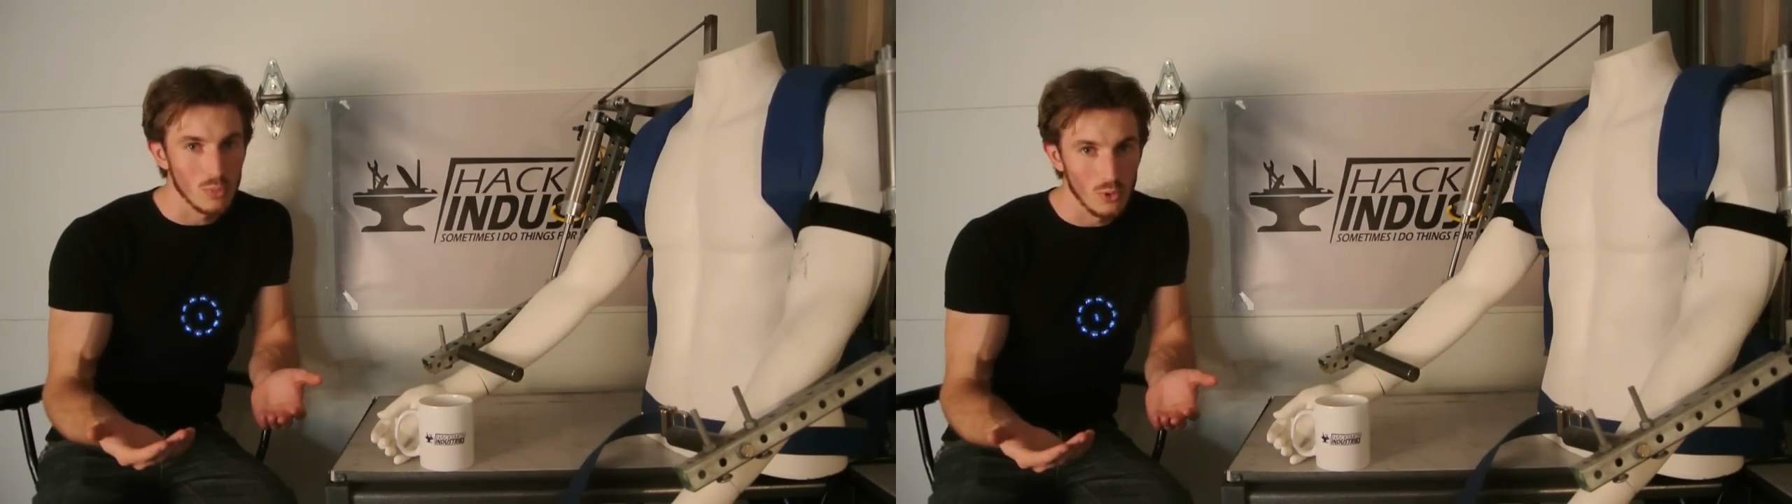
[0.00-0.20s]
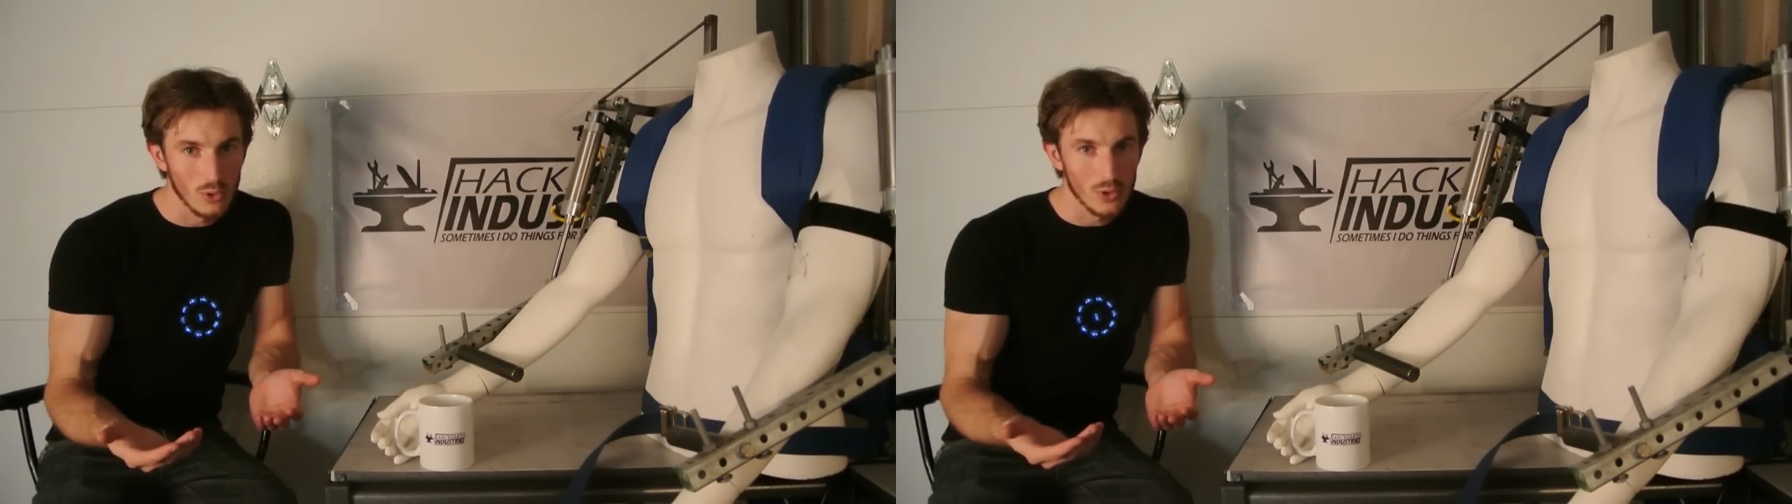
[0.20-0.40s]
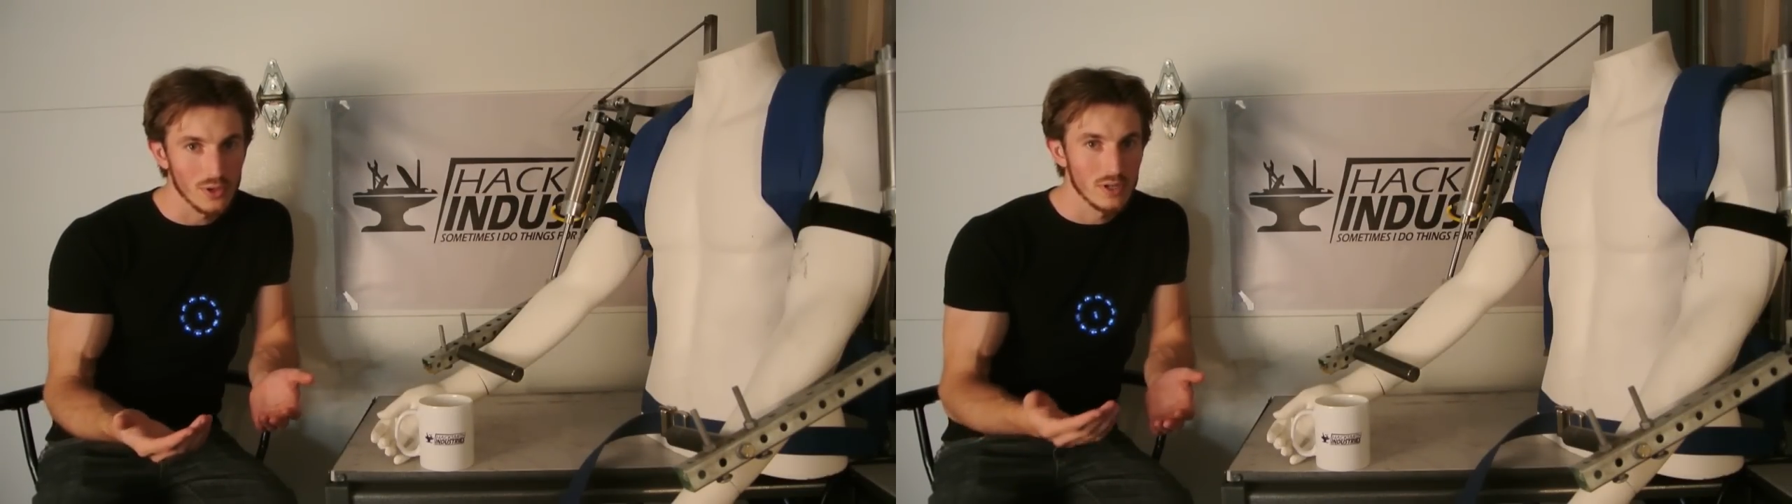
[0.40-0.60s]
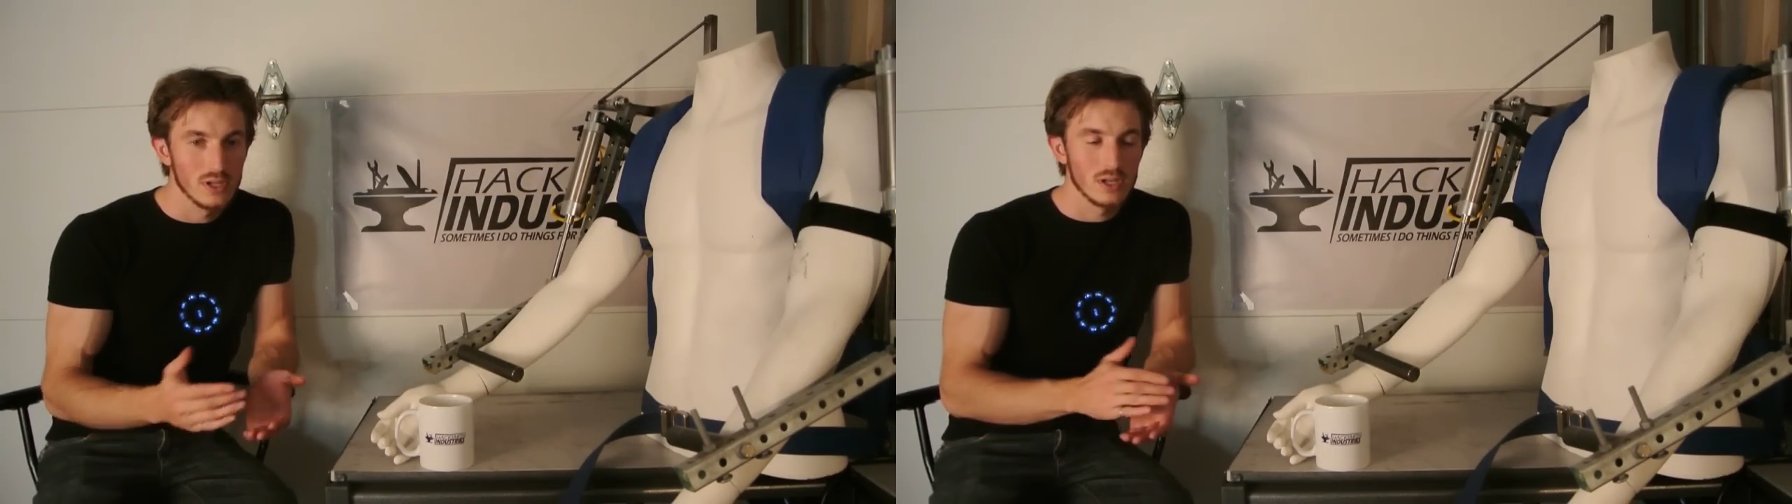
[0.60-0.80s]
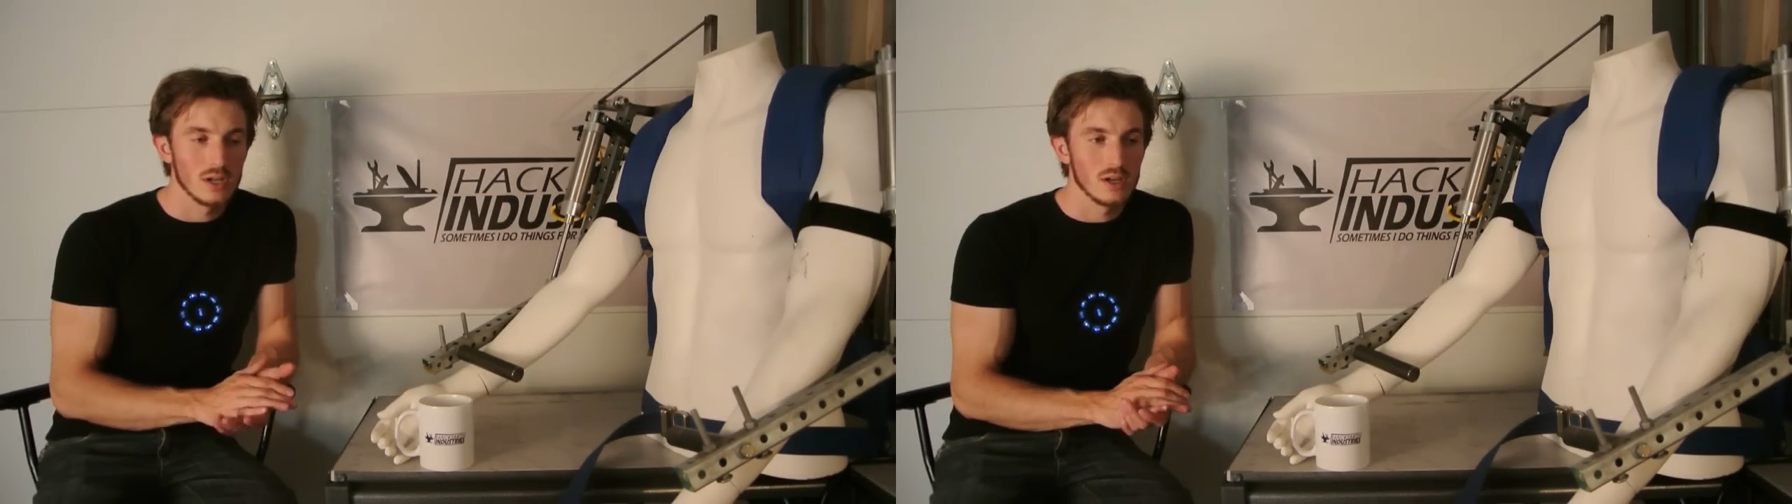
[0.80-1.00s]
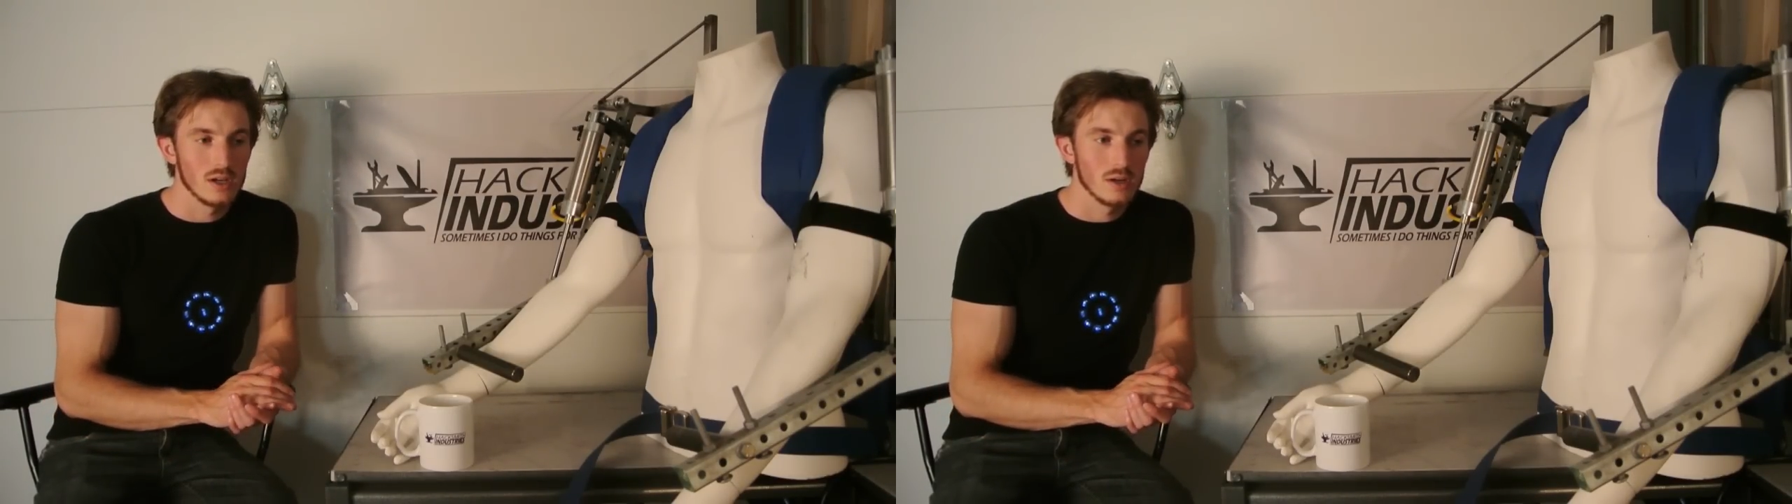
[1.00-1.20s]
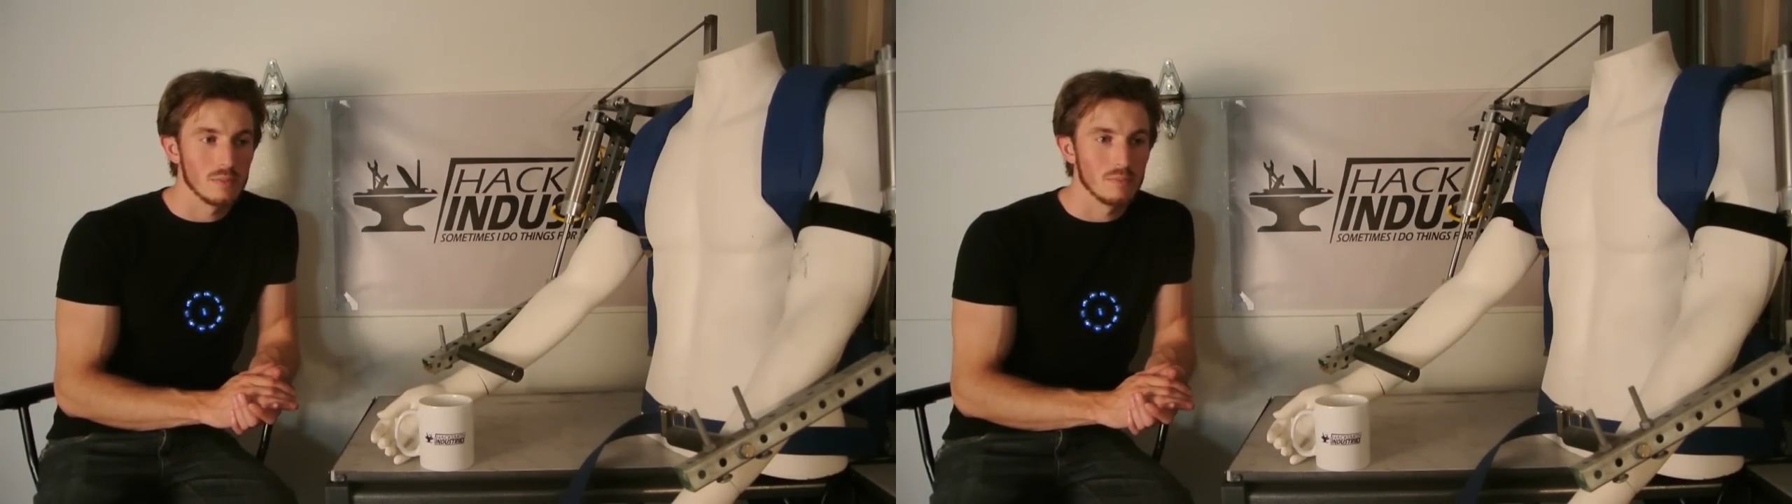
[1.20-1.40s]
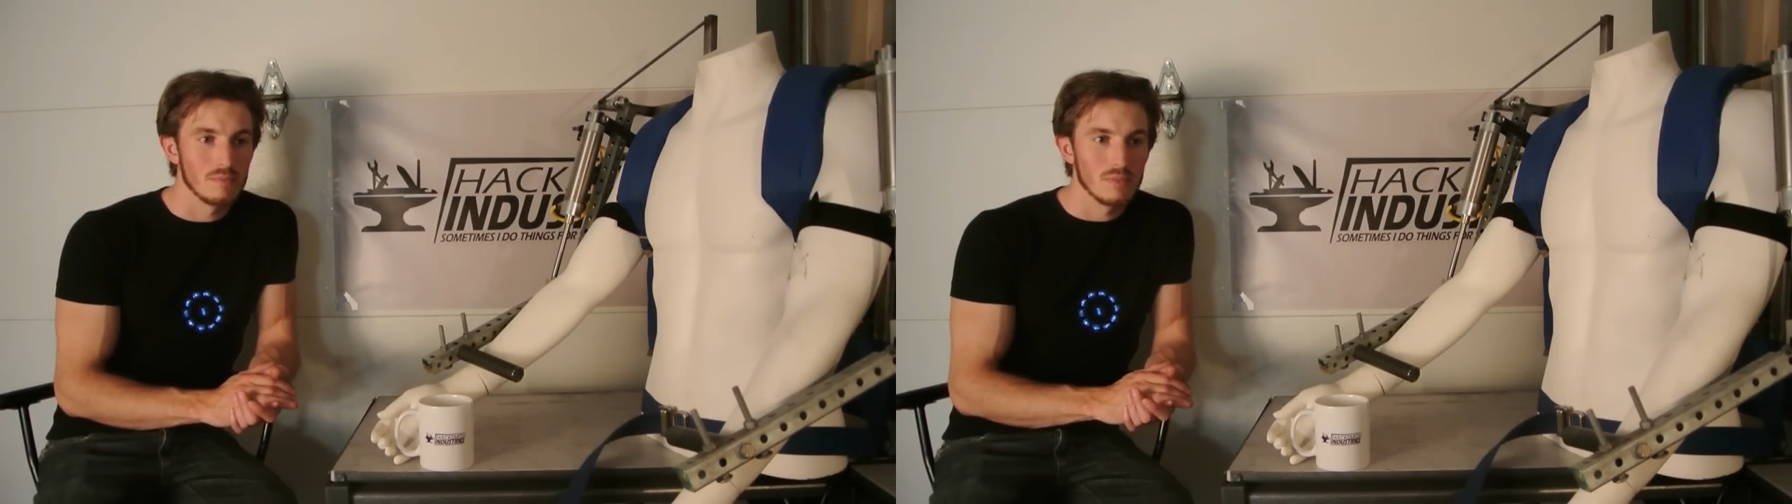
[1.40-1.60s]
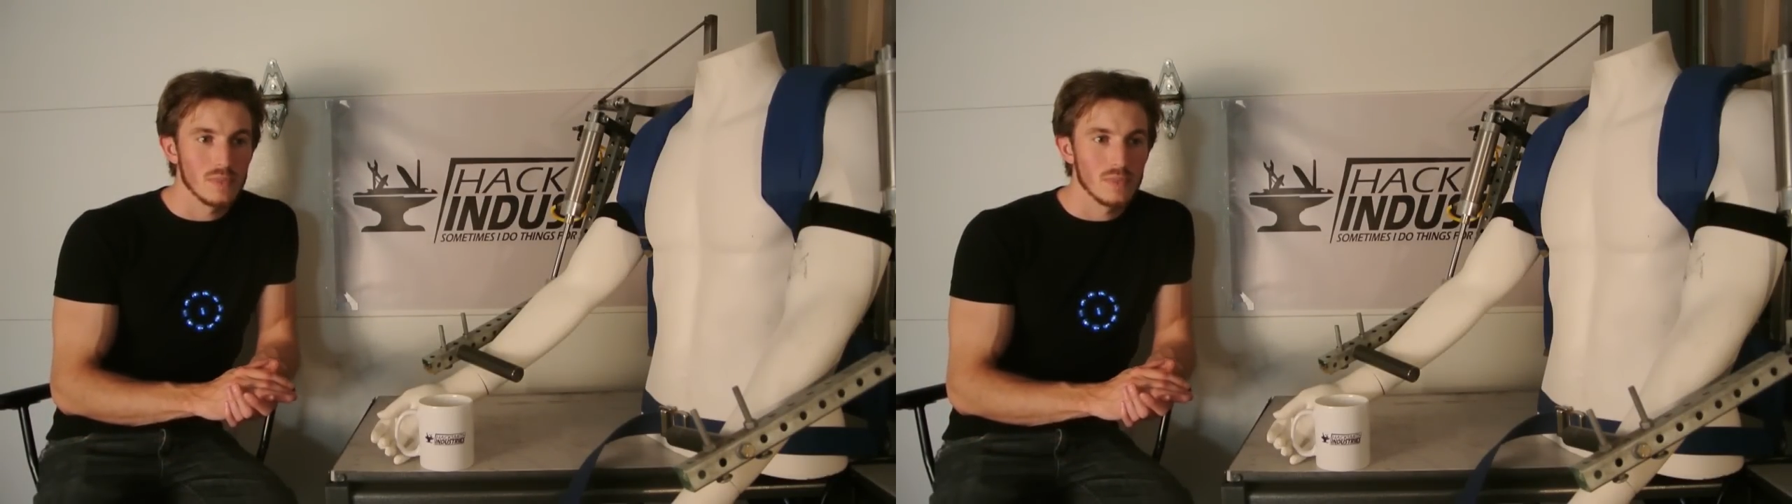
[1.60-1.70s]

more, um,